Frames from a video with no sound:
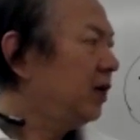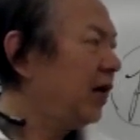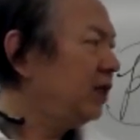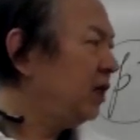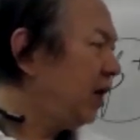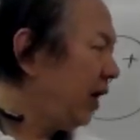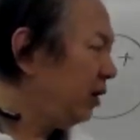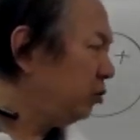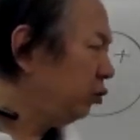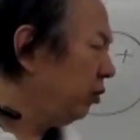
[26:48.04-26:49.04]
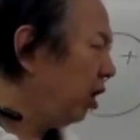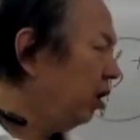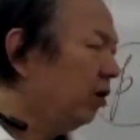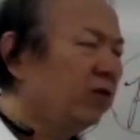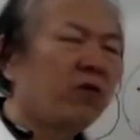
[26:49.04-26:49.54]
another
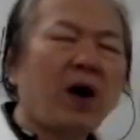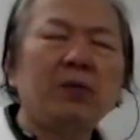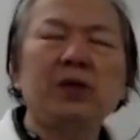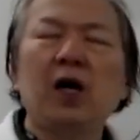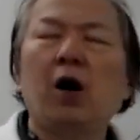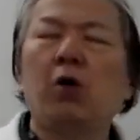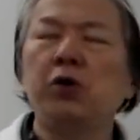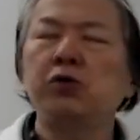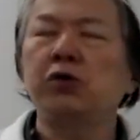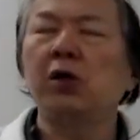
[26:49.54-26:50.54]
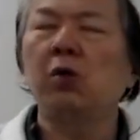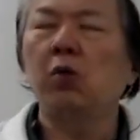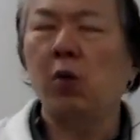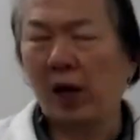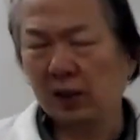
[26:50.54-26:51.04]
H2O from the
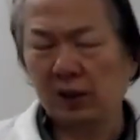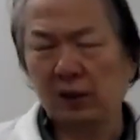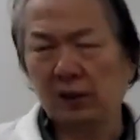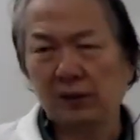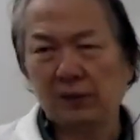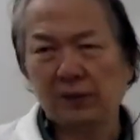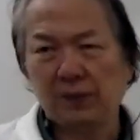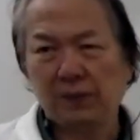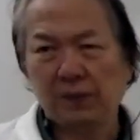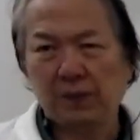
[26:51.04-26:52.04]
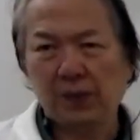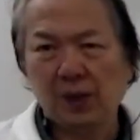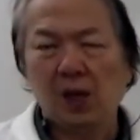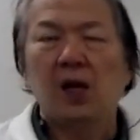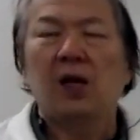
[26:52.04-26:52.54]
original water.
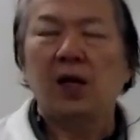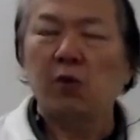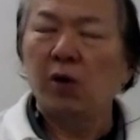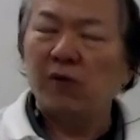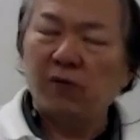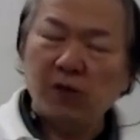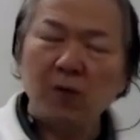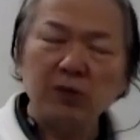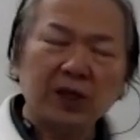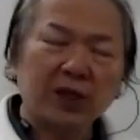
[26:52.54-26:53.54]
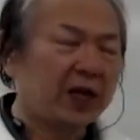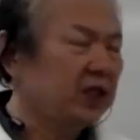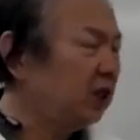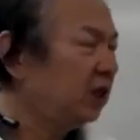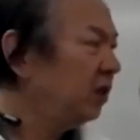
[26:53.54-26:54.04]
They will form
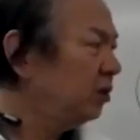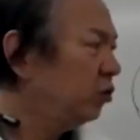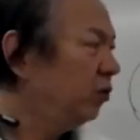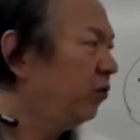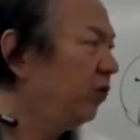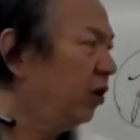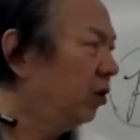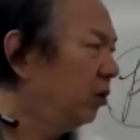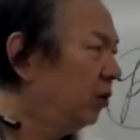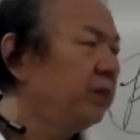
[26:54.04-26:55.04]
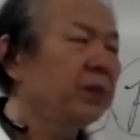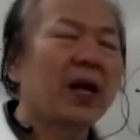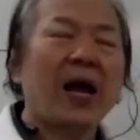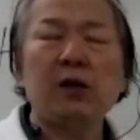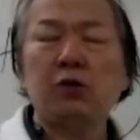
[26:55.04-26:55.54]
together to form
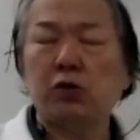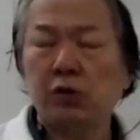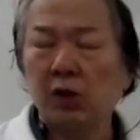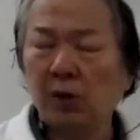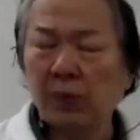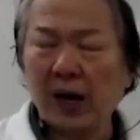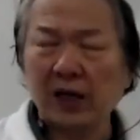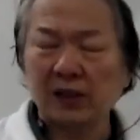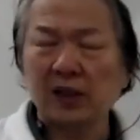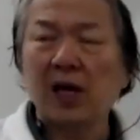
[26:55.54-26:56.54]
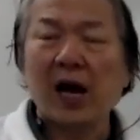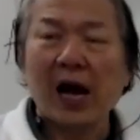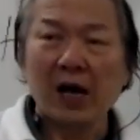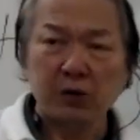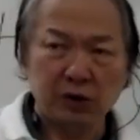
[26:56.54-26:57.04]
H3O plus
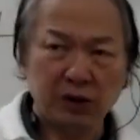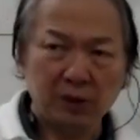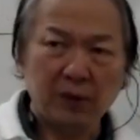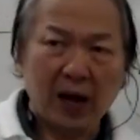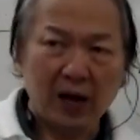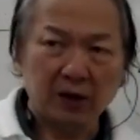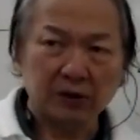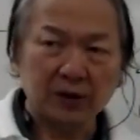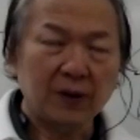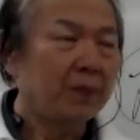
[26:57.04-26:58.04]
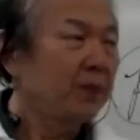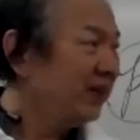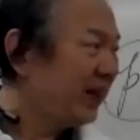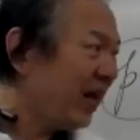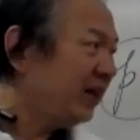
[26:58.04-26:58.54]
hydronium ions.
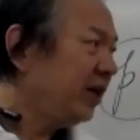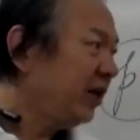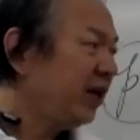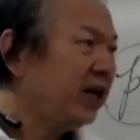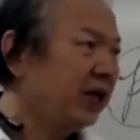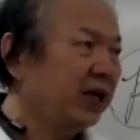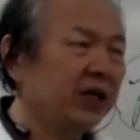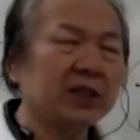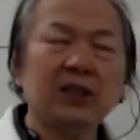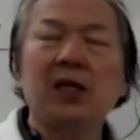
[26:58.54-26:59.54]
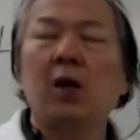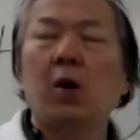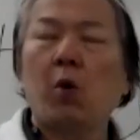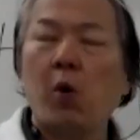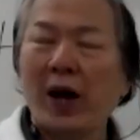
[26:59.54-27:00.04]
That is
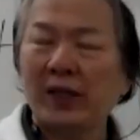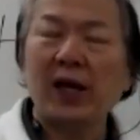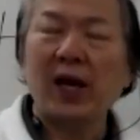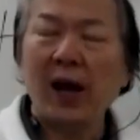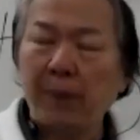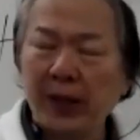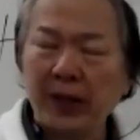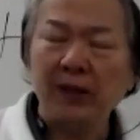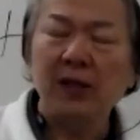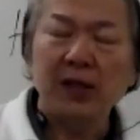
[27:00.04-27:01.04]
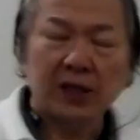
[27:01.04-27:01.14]
what happened